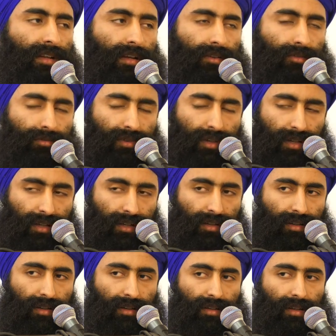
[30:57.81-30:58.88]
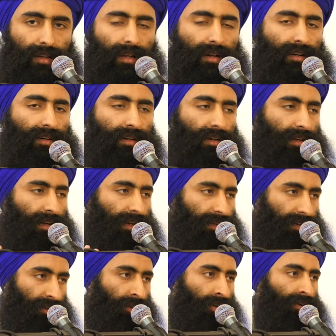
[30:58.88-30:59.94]
and lakkad
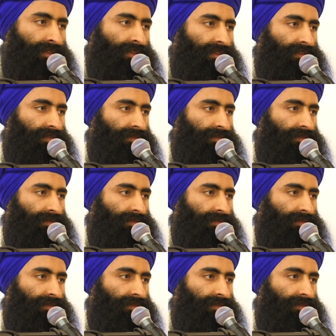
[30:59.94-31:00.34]
and cloth.